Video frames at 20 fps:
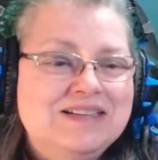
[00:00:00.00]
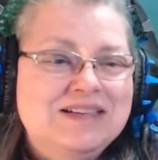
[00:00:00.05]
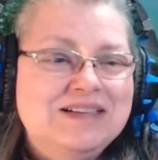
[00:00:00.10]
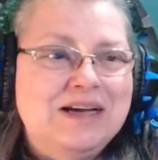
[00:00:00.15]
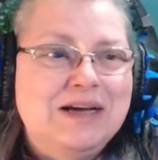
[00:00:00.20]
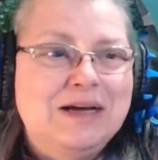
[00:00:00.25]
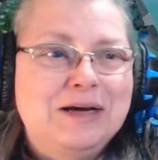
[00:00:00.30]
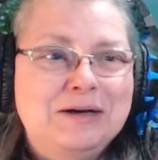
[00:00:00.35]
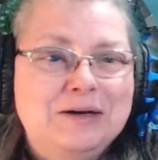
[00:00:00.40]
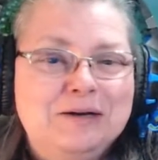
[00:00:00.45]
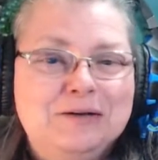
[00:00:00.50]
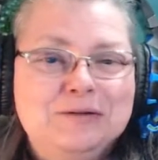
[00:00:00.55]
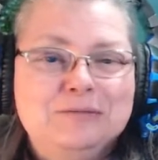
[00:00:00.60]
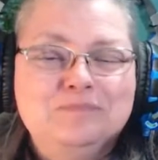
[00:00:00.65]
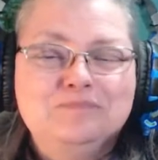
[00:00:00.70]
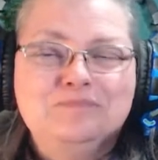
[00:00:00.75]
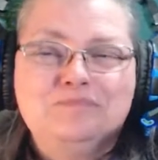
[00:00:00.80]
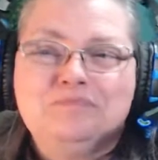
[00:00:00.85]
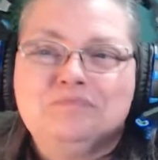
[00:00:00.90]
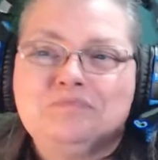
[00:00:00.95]

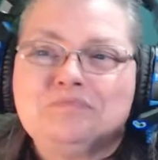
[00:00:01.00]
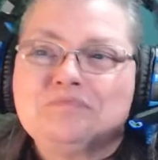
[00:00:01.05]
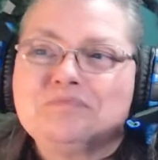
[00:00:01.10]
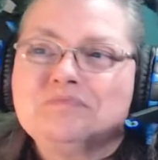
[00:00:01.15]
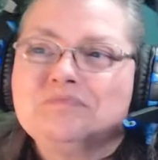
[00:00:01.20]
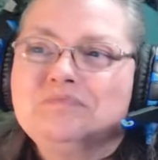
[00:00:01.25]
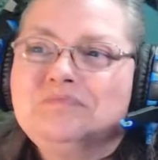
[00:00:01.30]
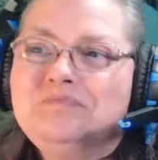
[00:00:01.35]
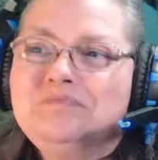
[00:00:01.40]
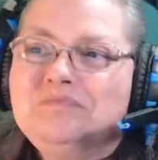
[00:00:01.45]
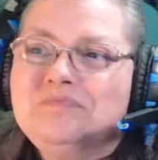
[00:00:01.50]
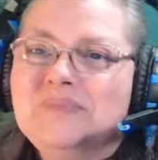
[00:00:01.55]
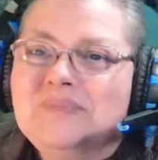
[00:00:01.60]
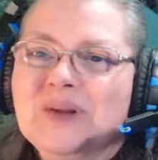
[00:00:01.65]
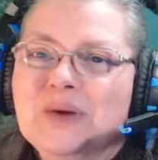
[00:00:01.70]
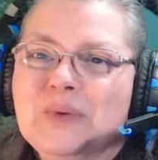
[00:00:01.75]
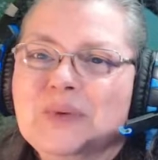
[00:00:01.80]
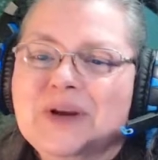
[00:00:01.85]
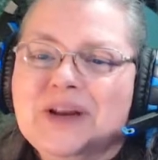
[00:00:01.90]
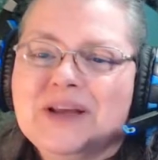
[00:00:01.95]
um,
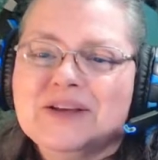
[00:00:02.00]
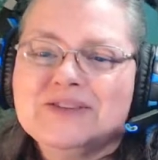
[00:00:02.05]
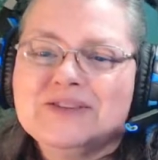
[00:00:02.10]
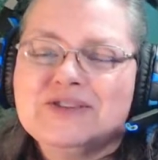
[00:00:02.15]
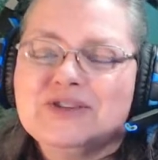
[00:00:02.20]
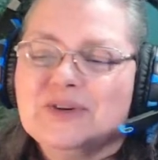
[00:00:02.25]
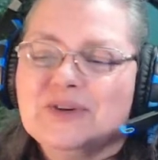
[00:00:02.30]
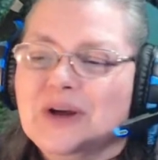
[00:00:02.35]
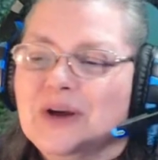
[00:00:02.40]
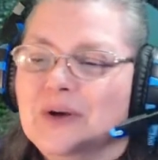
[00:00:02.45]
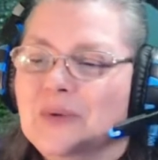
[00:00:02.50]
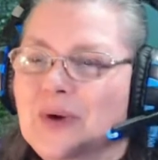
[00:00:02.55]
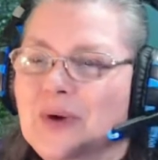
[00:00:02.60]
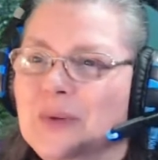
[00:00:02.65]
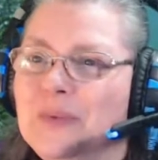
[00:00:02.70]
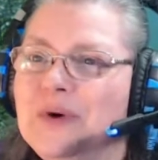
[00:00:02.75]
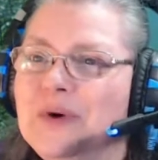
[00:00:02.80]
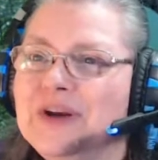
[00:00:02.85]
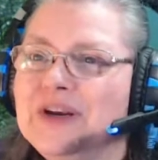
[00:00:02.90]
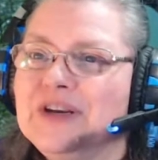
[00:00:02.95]
what else? I
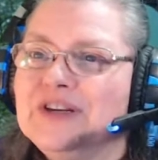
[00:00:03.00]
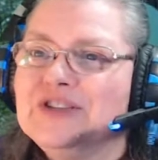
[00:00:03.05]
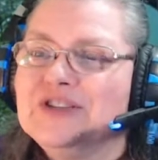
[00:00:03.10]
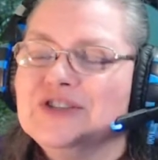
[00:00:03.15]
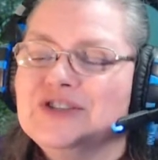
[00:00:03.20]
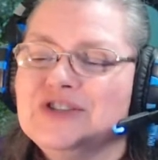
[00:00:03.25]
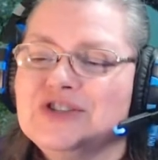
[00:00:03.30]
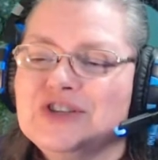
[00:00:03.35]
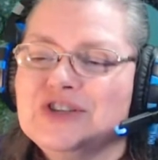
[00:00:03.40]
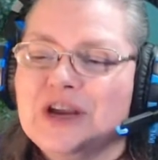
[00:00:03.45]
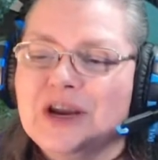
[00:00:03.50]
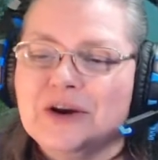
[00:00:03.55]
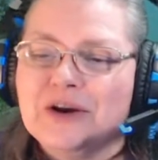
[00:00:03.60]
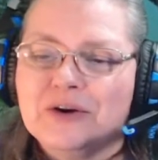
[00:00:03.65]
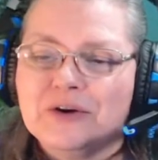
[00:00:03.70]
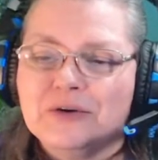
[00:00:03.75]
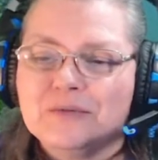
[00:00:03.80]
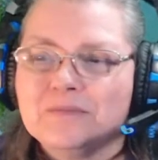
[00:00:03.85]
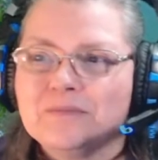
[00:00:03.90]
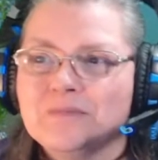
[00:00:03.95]
wanted to
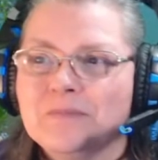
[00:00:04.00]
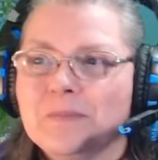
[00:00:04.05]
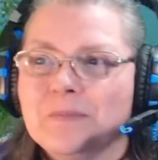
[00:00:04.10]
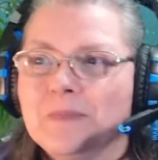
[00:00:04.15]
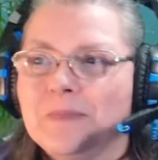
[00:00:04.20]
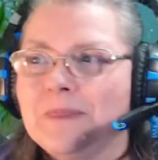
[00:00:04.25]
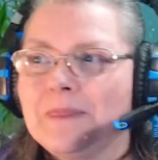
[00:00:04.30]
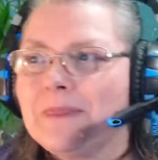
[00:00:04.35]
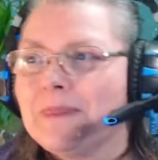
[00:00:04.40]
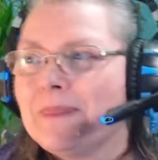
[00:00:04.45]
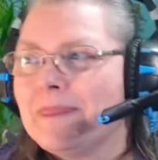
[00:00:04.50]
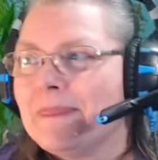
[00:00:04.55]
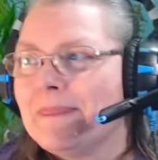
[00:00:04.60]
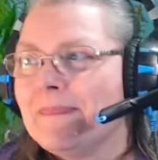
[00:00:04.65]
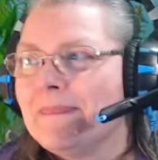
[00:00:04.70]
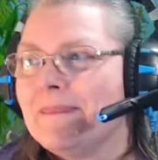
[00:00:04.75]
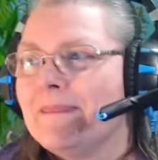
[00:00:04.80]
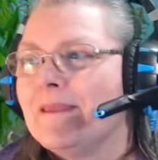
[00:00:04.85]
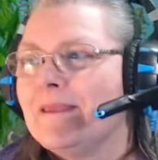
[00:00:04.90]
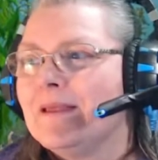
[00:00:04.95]
share.
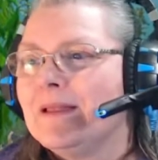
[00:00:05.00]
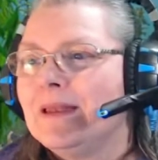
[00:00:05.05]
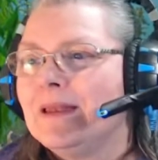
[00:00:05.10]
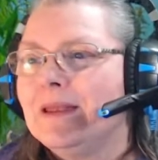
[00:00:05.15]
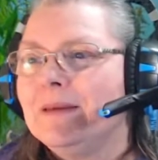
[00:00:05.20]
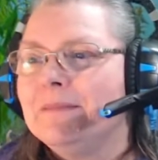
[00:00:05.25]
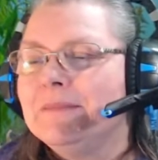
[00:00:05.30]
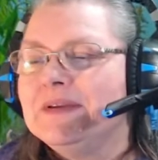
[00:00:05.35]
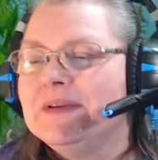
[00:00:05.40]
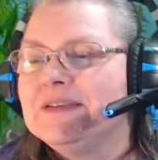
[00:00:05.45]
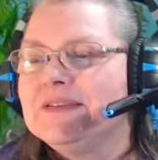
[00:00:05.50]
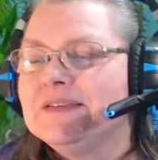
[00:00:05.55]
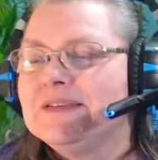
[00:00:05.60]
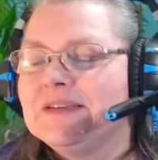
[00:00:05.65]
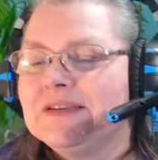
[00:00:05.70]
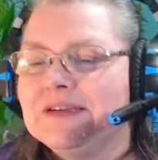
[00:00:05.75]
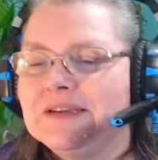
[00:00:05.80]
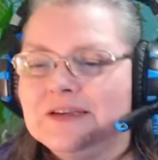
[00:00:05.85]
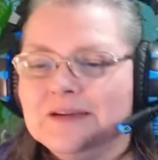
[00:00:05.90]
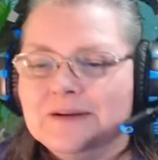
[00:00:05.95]
Let me
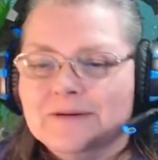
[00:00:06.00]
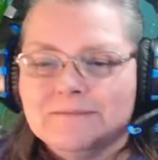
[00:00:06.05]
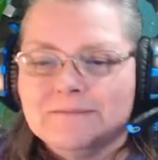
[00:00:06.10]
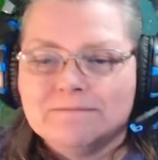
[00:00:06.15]
see.